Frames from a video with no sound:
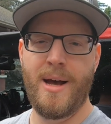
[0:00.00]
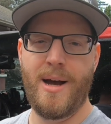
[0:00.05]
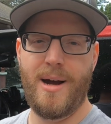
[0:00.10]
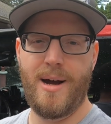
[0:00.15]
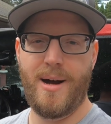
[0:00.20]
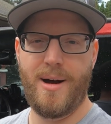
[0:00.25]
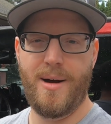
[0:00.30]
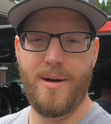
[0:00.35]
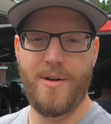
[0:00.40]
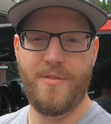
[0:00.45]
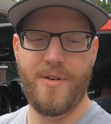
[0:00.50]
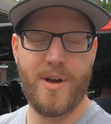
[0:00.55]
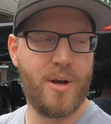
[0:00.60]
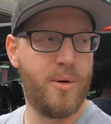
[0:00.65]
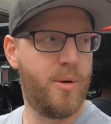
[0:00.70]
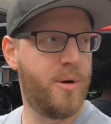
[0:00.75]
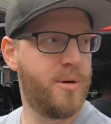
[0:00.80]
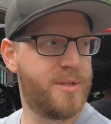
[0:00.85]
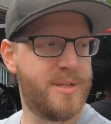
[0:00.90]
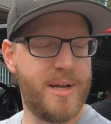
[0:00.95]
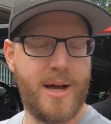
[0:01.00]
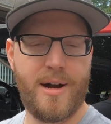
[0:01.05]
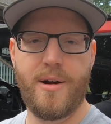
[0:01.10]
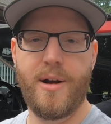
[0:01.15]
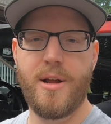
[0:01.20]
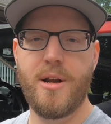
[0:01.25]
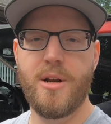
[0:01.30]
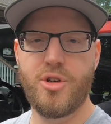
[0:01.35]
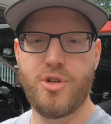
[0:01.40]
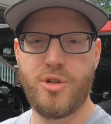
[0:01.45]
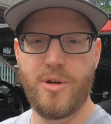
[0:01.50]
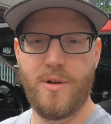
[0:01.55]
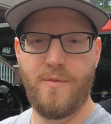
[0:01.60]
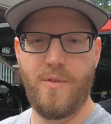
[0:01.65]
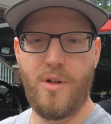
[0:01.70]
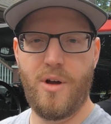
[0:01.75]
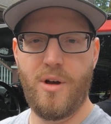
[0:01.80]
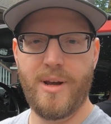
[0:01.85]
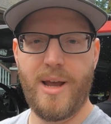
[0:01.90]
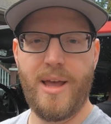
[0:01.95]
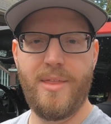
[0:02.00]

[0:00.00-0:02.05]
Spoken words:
If I go out Saturday to shoot a vlog.